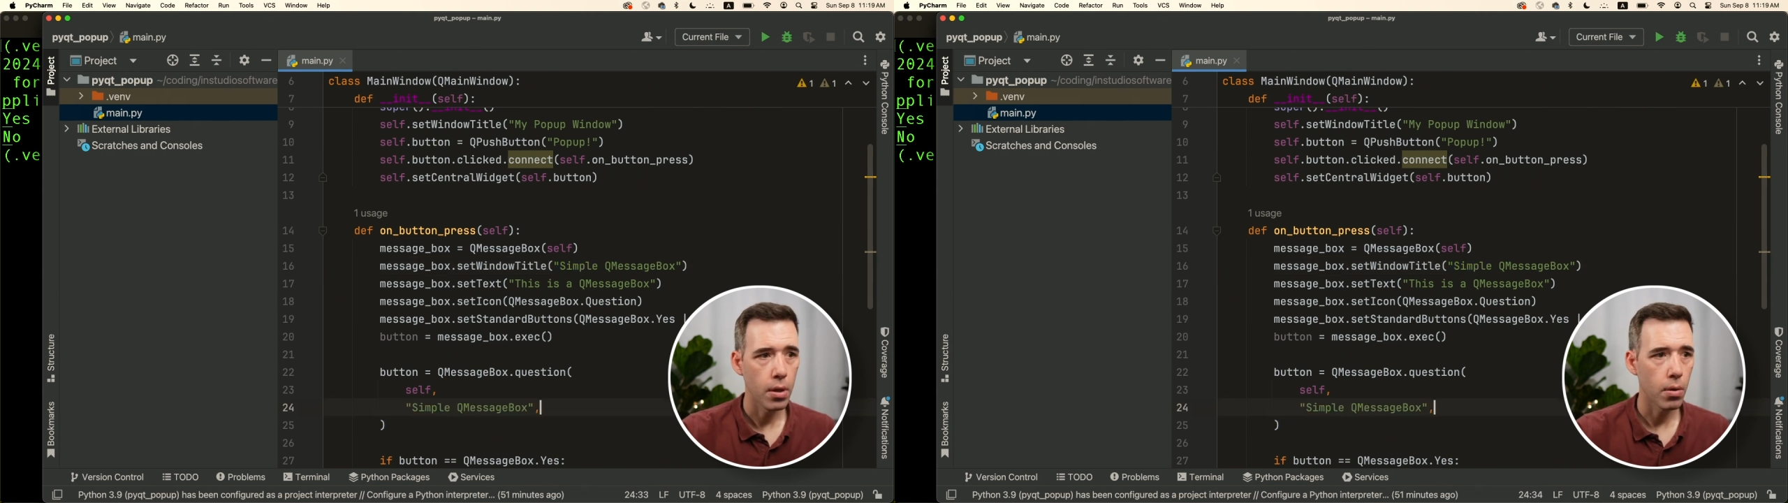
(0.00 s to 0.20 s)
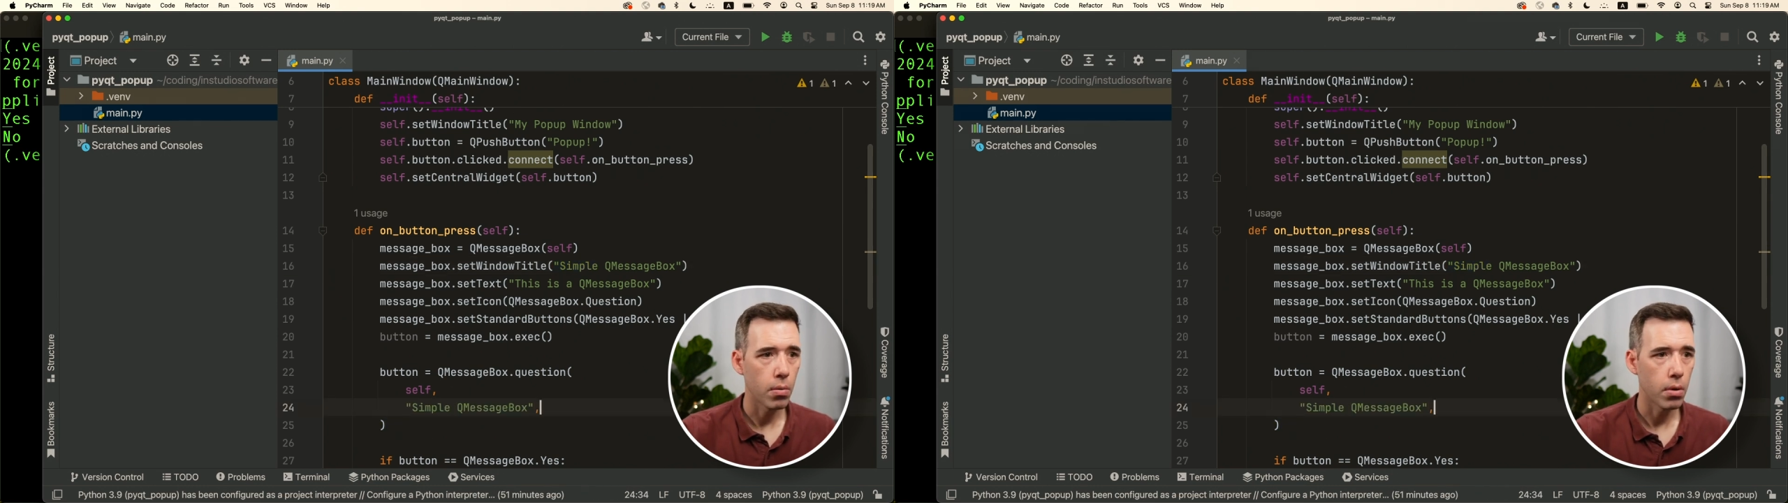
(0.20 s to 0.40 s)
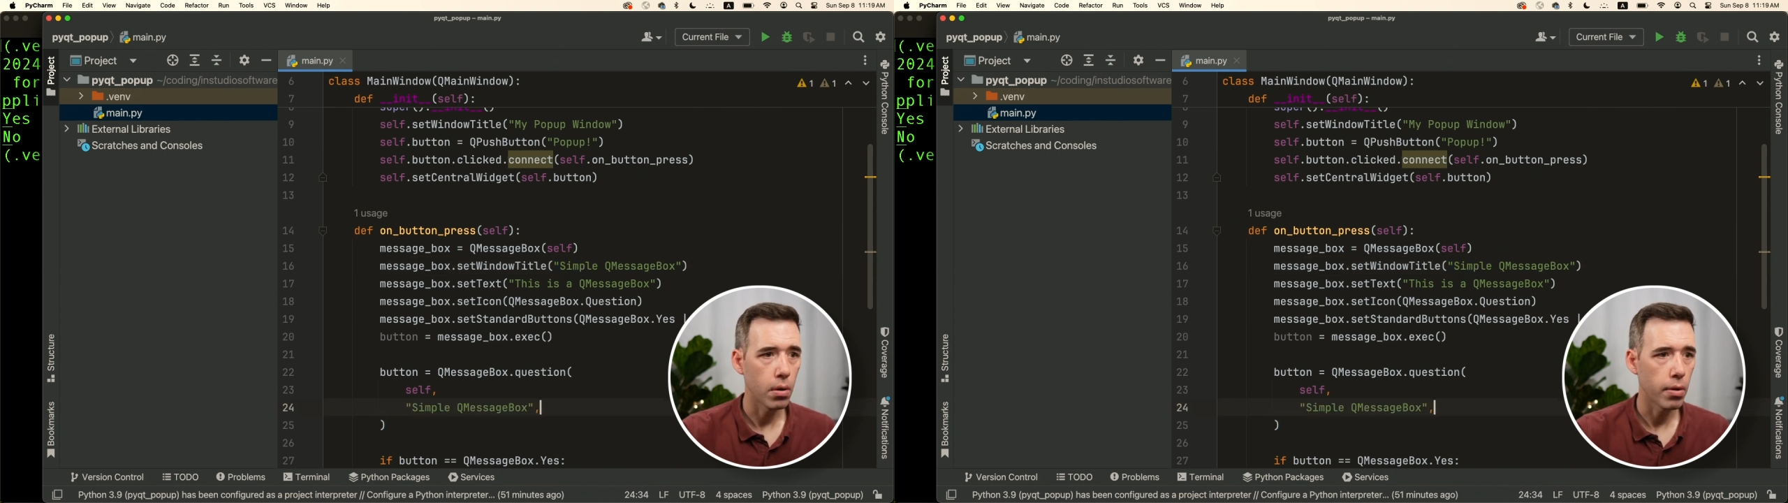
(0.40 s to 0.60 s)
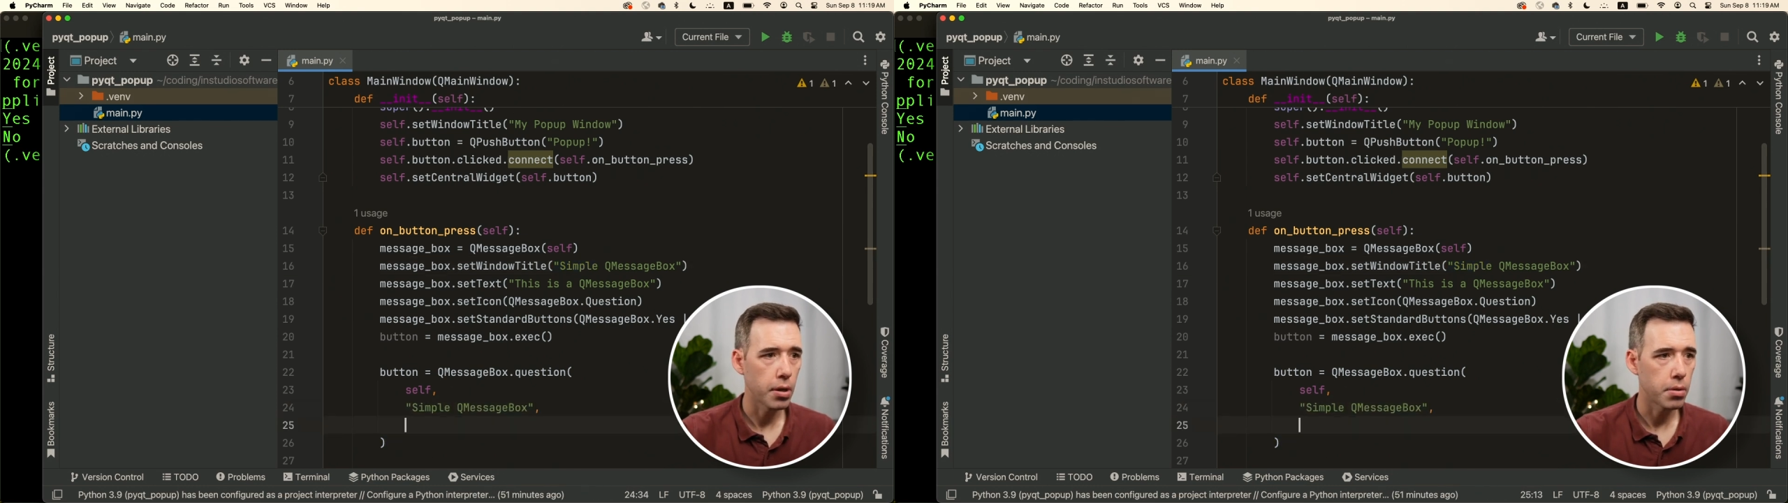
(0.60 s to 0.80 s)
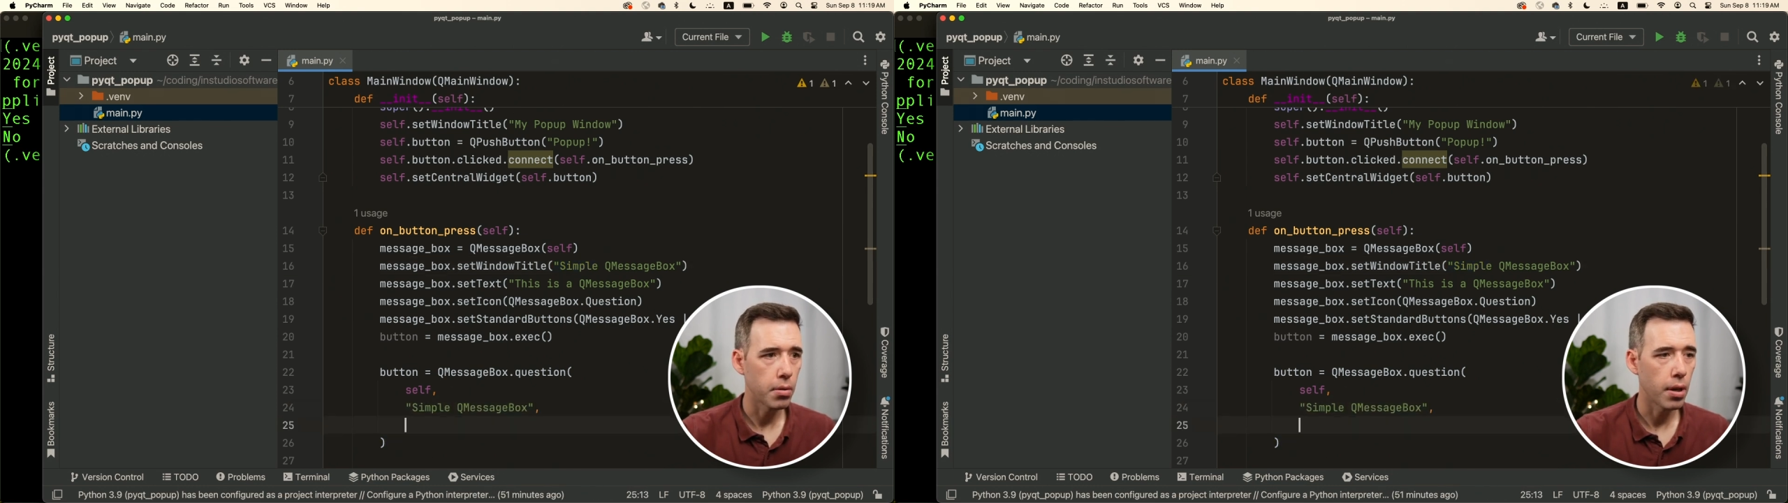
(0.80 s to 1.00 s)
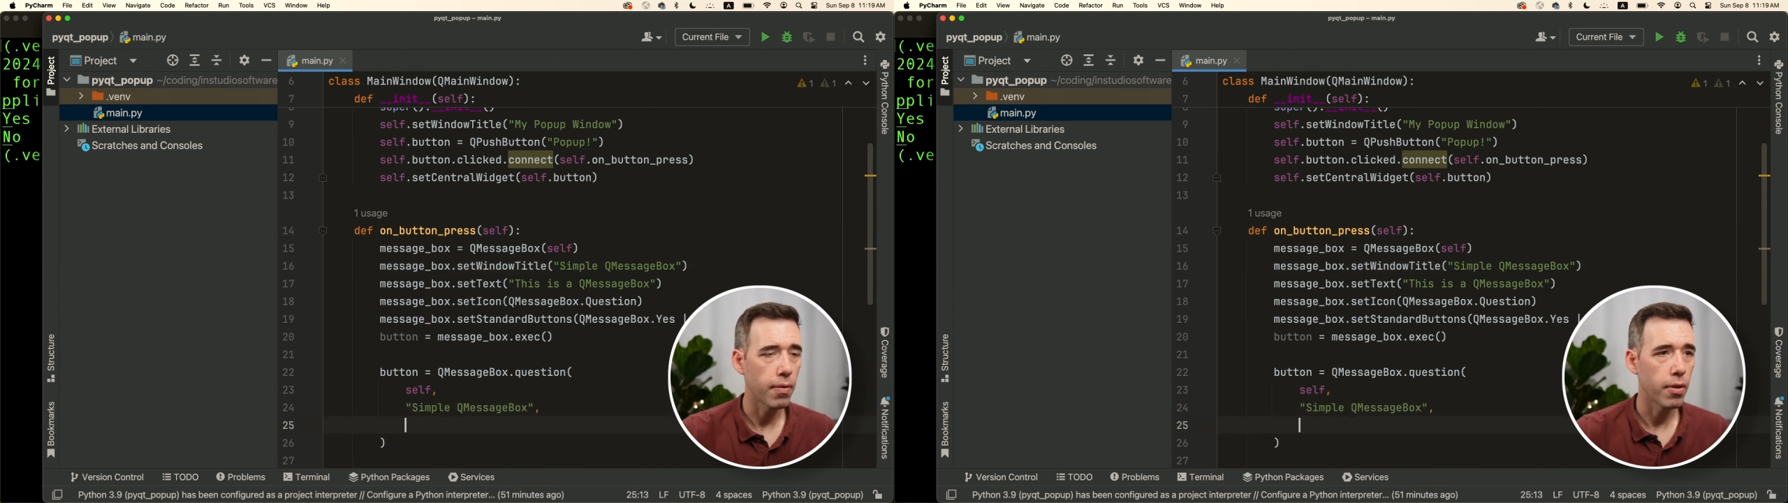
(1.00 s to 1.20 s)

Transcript: We're going to give